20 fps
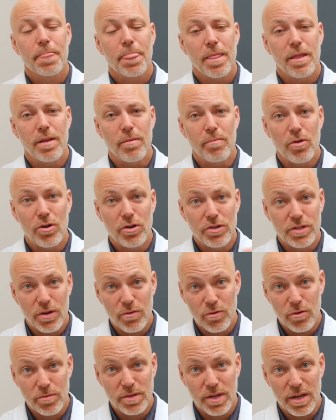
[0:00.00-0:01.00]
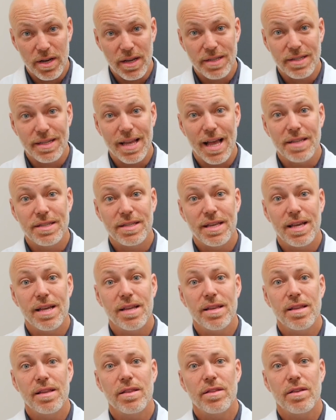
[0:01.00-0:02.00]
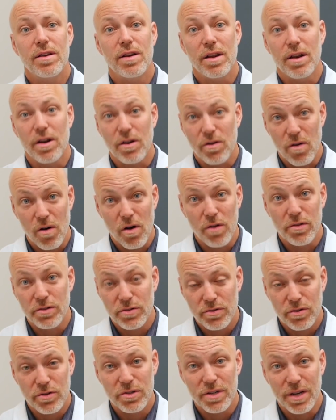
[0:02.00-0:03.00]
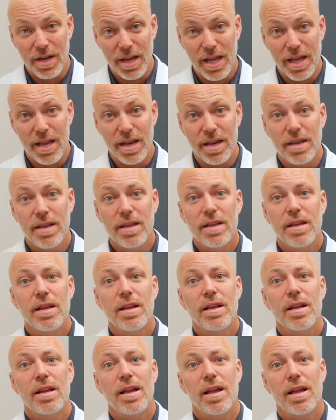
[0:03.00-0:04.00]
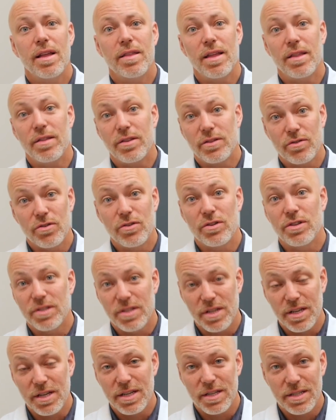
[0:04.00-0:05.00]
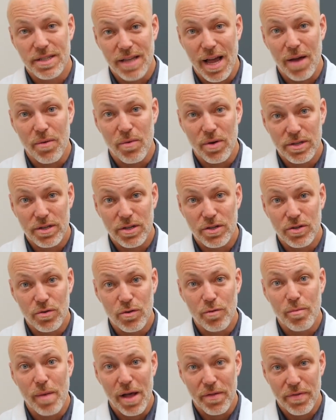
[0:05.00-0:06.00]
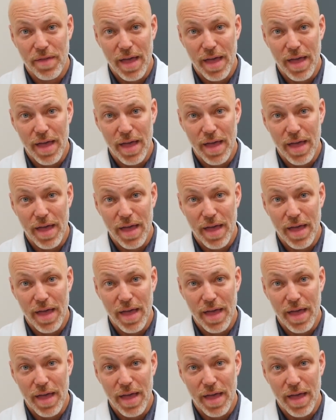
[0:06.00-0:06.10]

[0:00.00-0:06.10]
The emergency room is going to assess it, they're going to call the surgeon in, and then the surgeon is going to decide what to do about